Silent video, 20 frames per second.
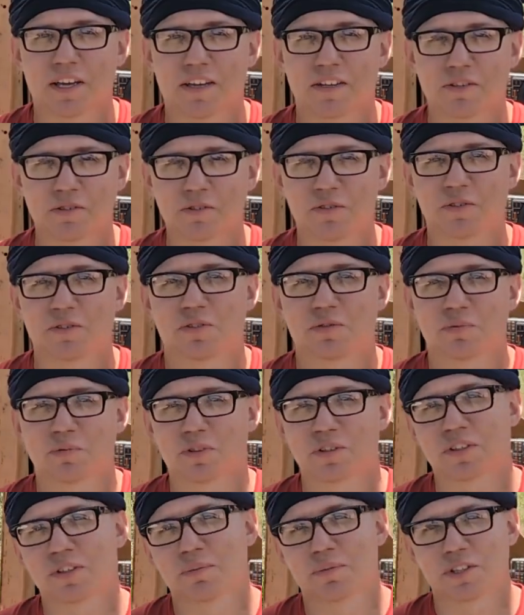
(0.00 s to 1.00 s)
a used
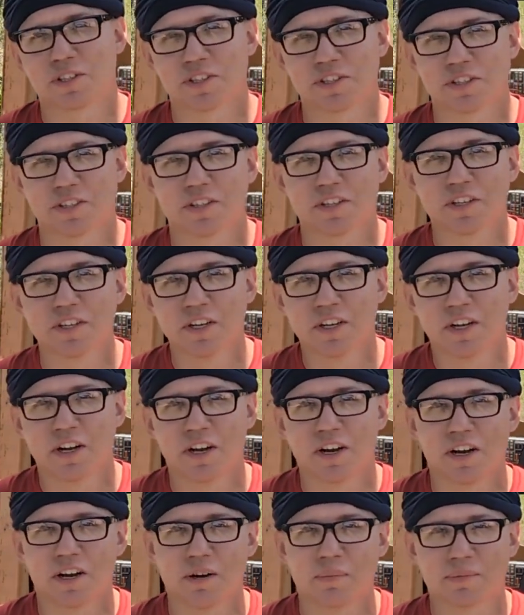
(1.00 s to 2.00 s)
working machine,
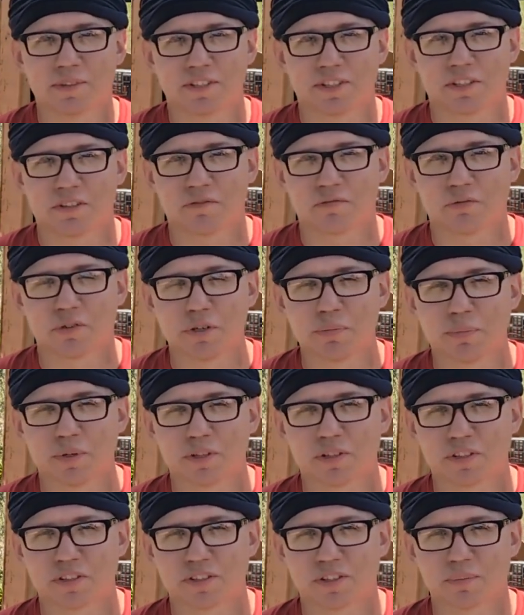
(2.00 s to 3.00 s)
instead of
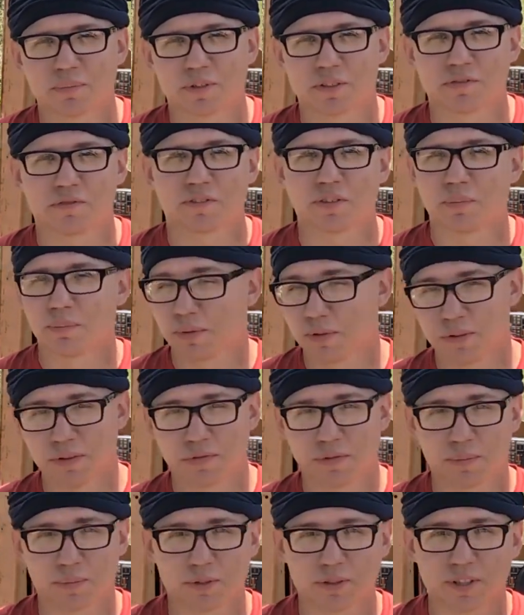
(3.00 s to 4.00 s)
rebuilding something completely
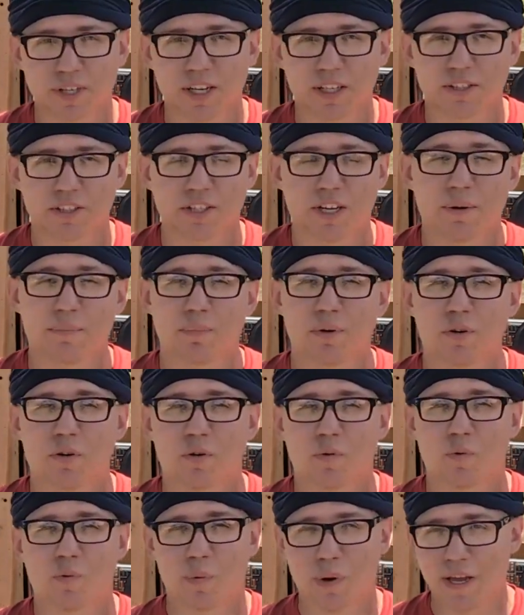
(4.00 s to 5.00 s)
from scratch. I
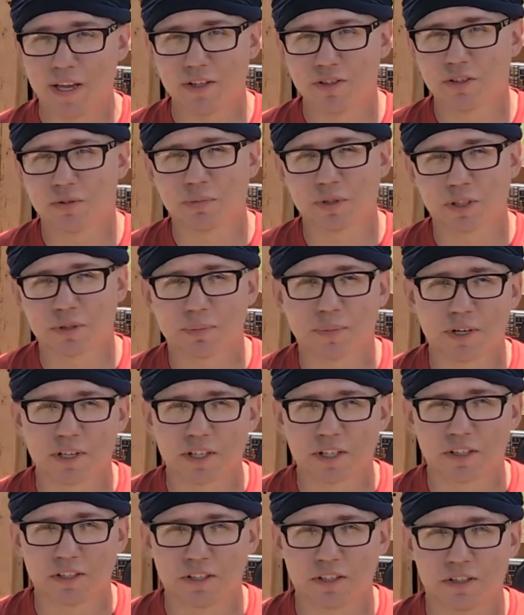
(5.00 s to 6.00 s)
put way too much
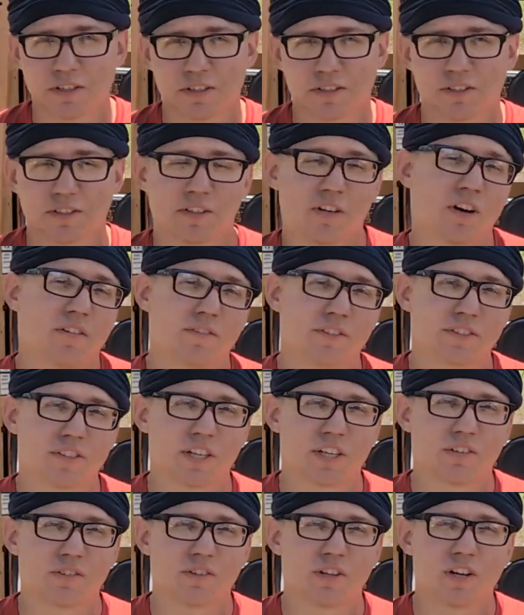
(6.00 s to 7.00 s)
money into this.
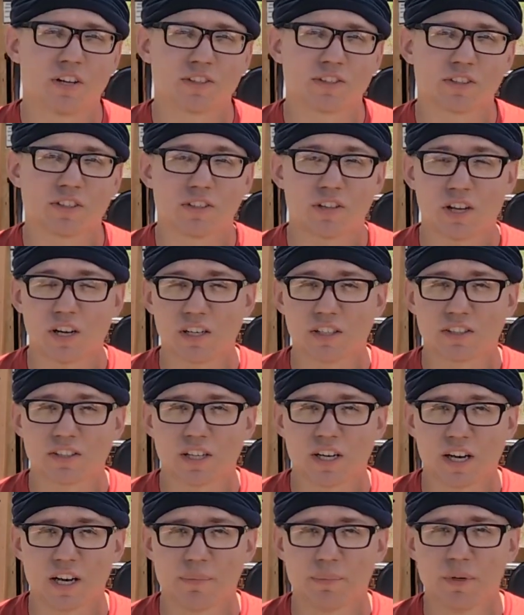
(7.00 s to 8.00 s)
Obviously, I lost a lot of
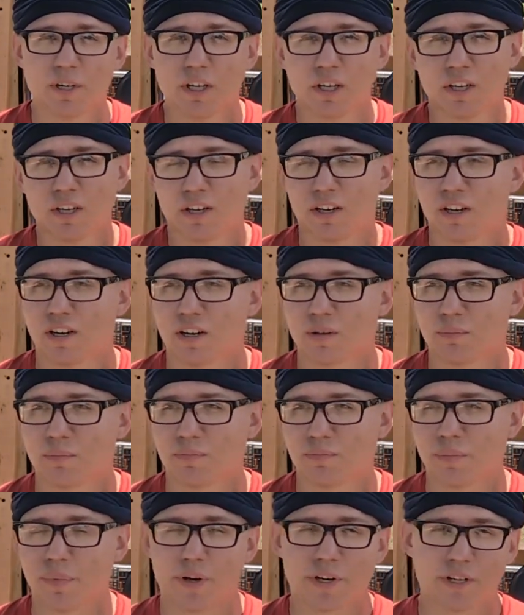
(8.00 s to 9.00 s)
time,
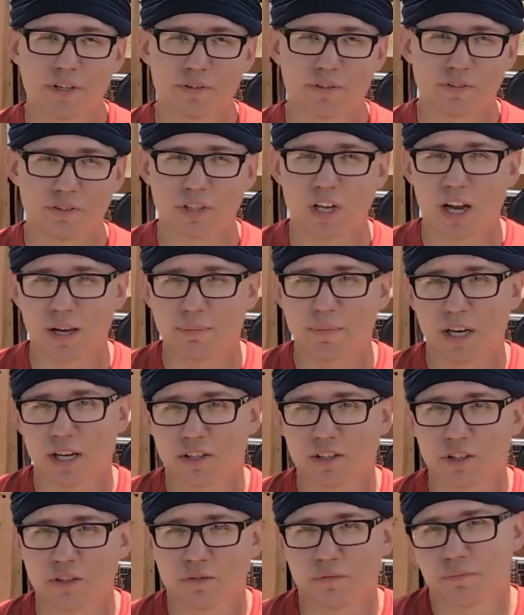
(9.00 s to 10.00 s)
time that I
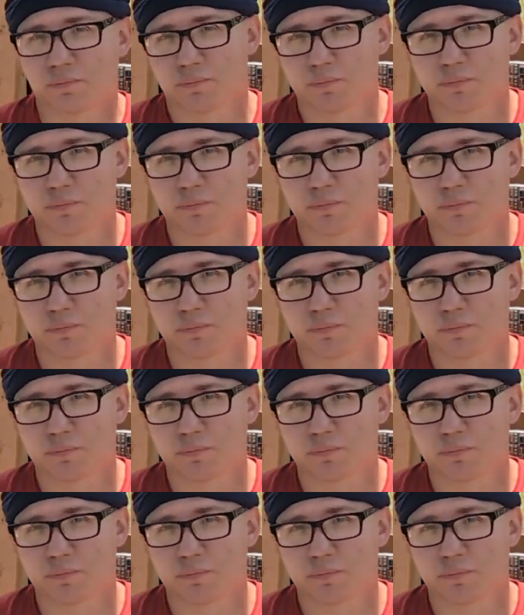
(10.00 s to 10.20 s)
could have